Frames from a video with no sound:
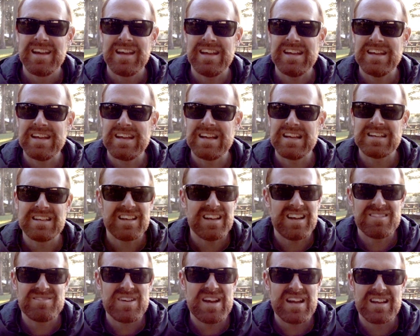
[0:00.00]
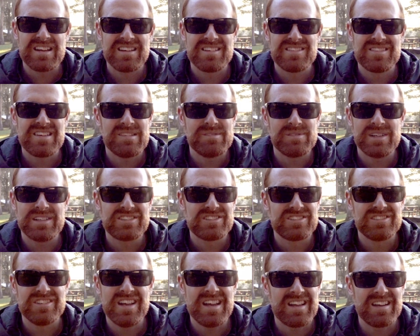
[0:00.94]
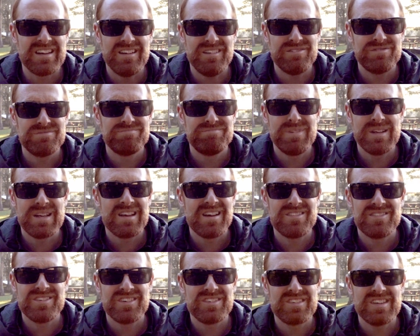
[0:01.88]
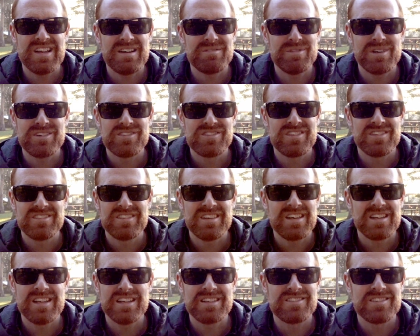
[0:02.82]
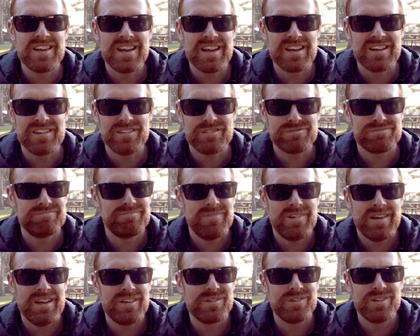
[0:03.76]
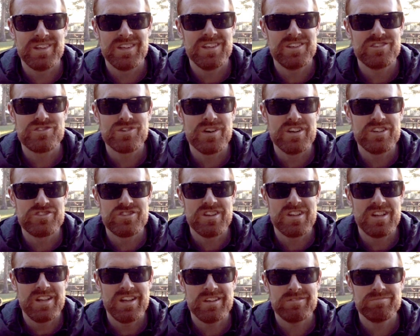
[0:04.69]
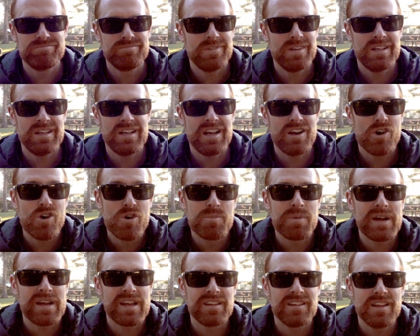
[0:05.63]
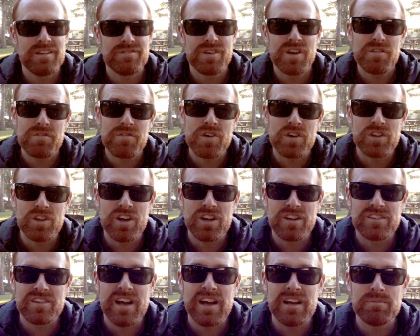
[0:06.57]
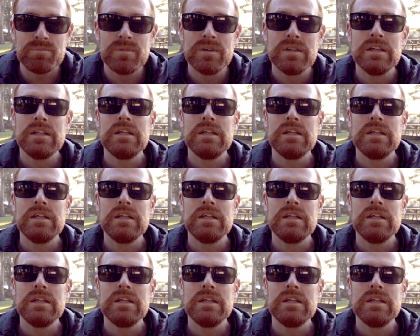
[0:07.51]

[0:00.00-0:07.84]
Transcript: And I'm not going to say much negative because there's not much to say that's negative. I really enjoy Chile and I hope I can live here for a long time.